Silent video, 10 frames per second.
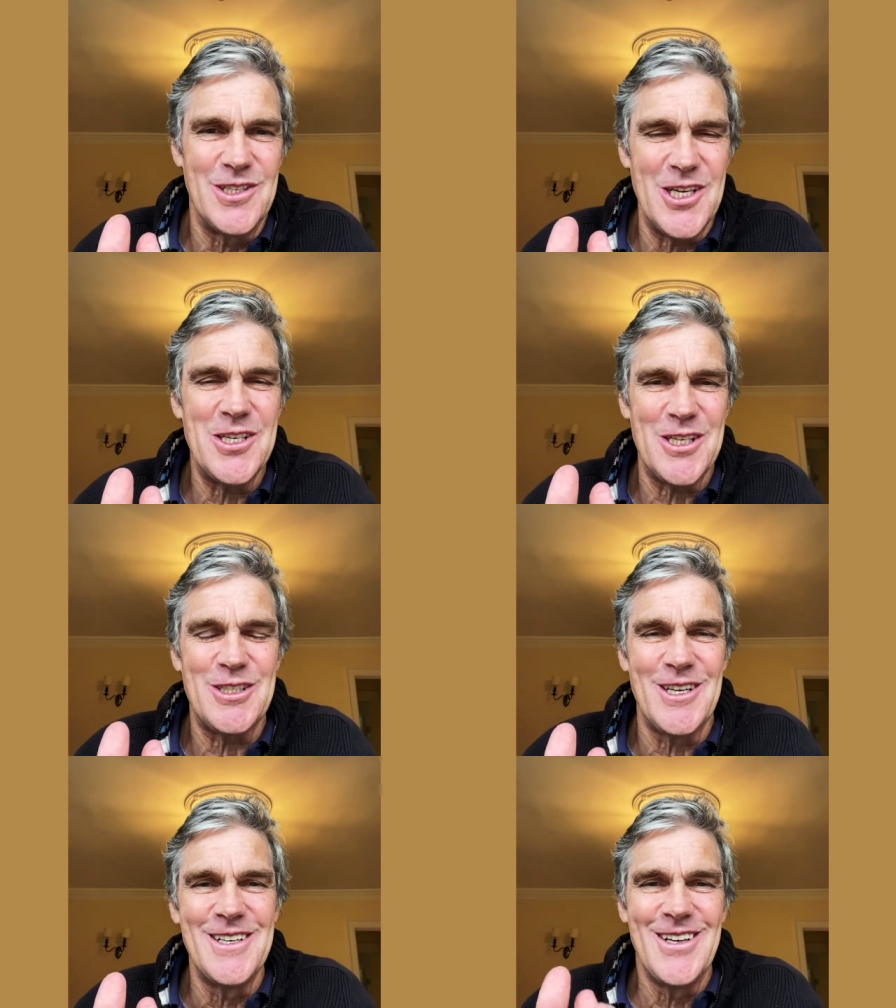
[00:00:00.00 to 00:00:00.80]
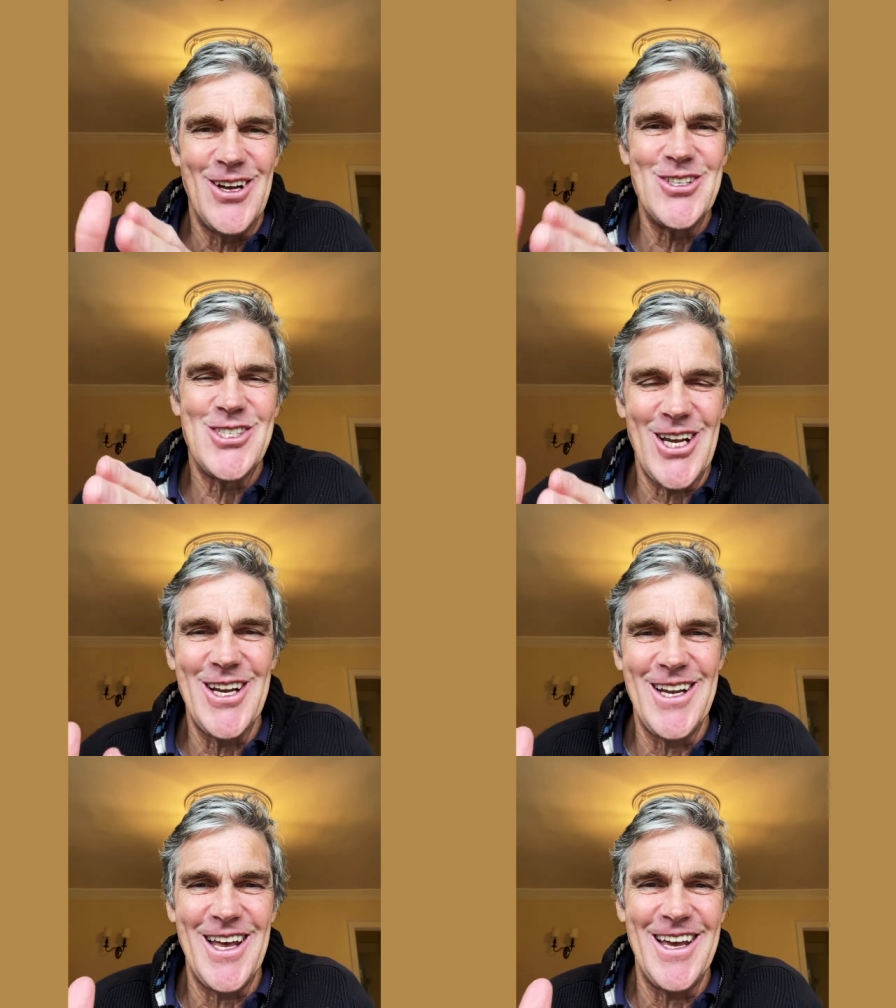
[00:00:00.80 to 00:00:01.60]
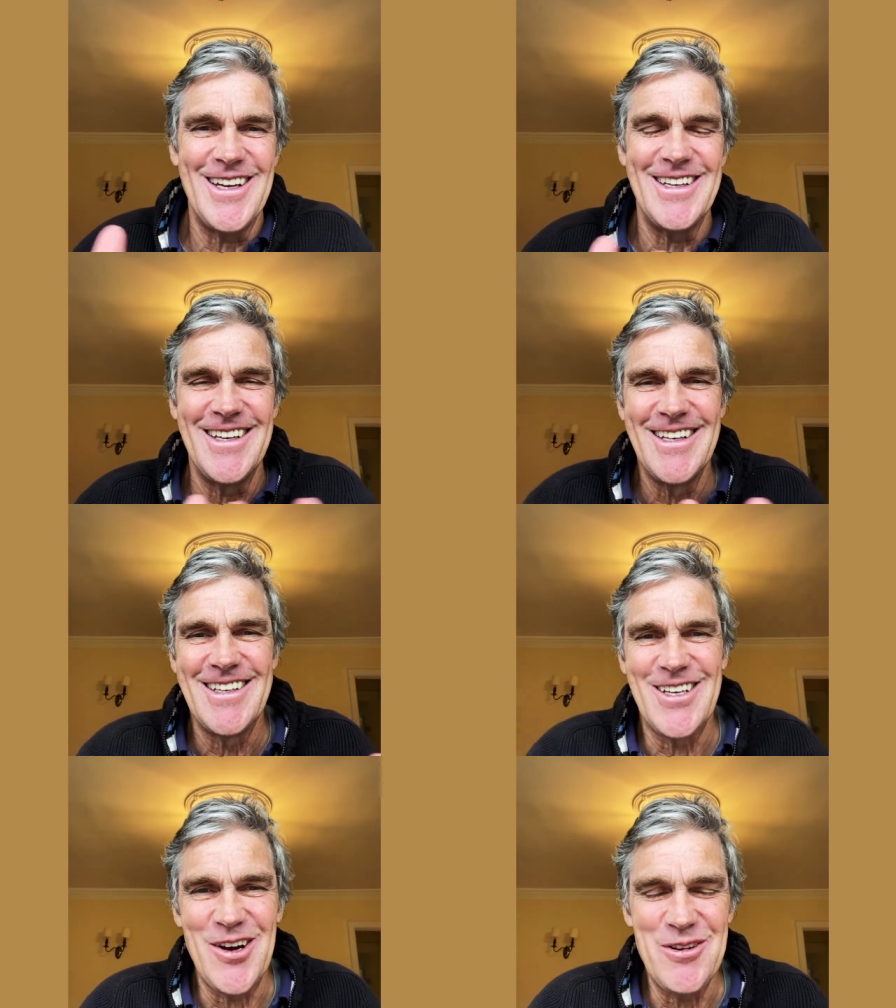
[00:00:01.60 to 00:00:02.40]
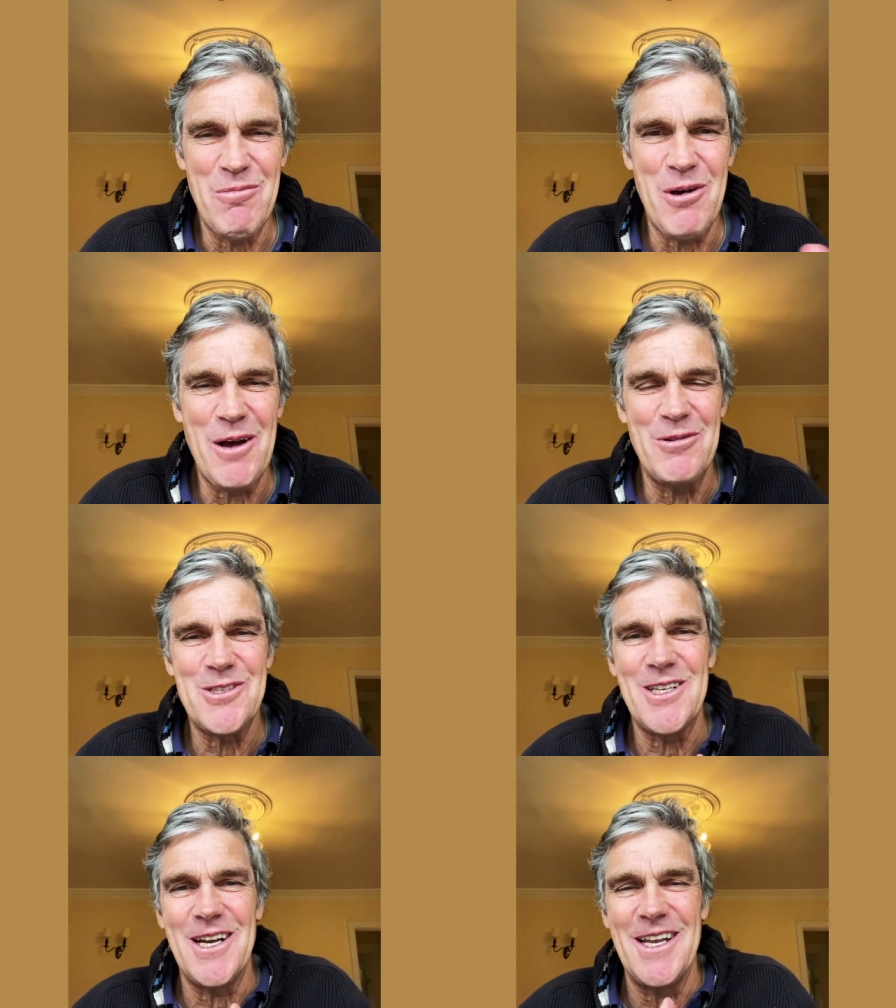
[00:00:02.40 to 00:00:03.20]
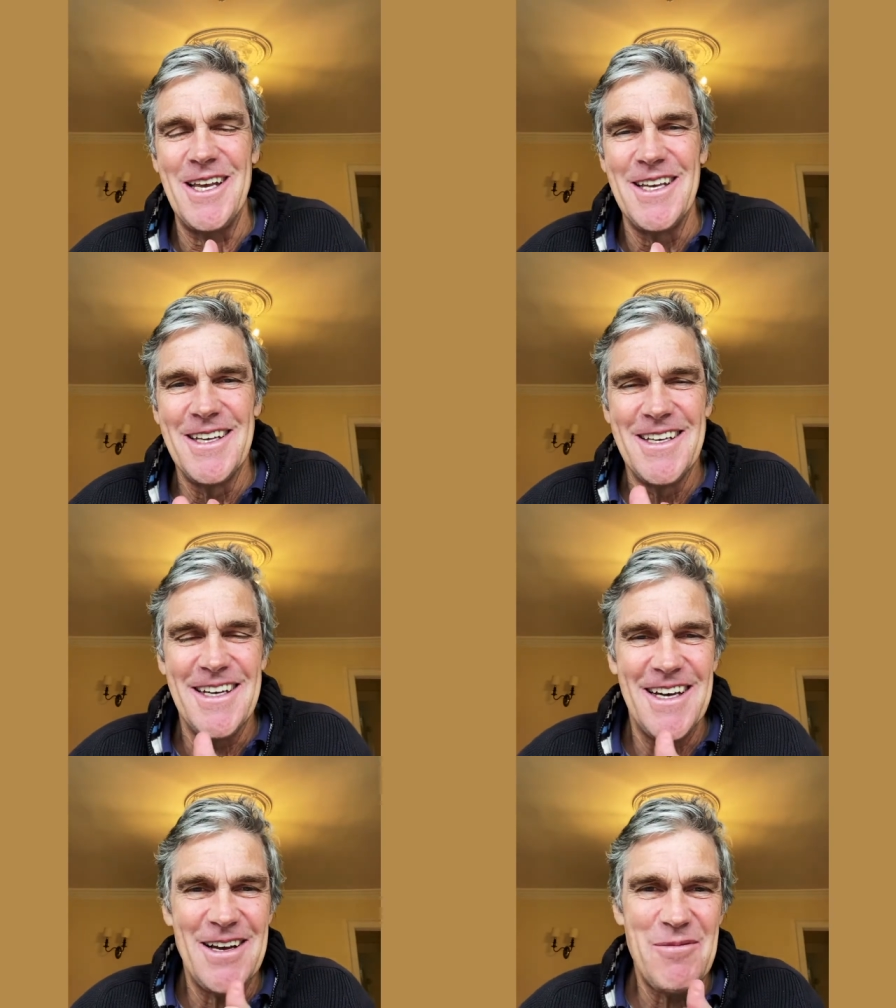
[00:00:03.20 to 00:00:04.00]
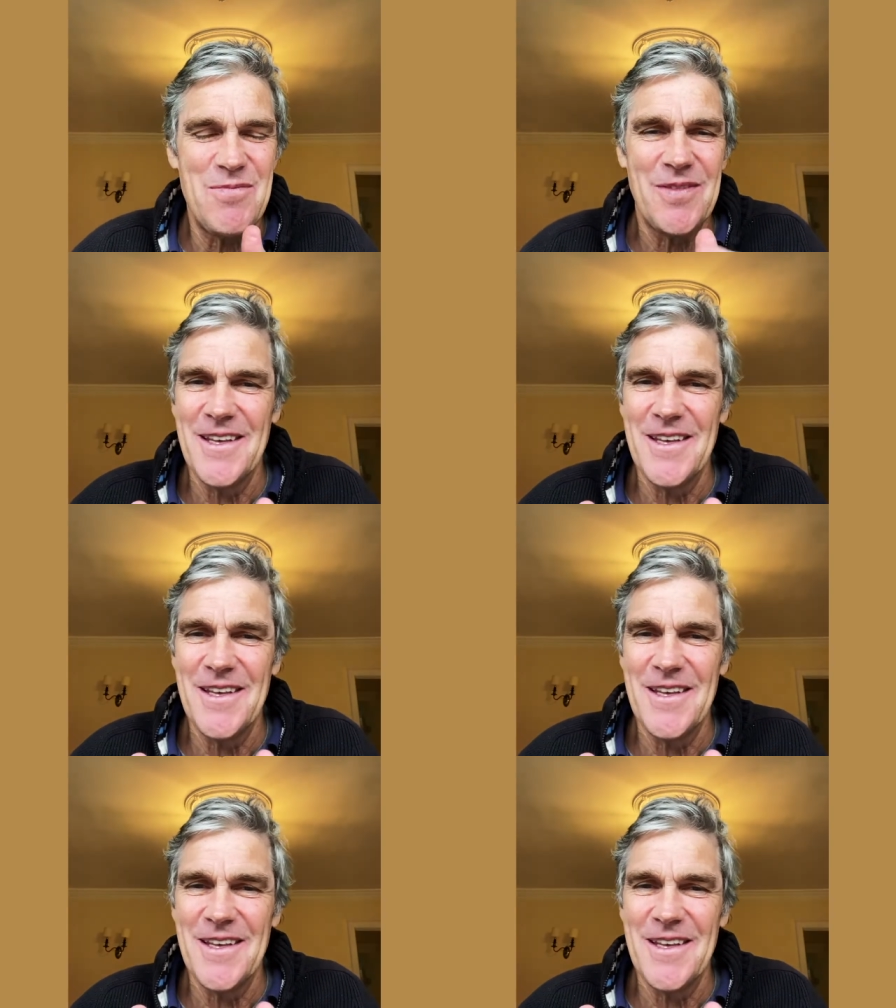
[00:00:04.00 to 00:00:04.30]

Jesus on Sunday and going to Bible study. Um,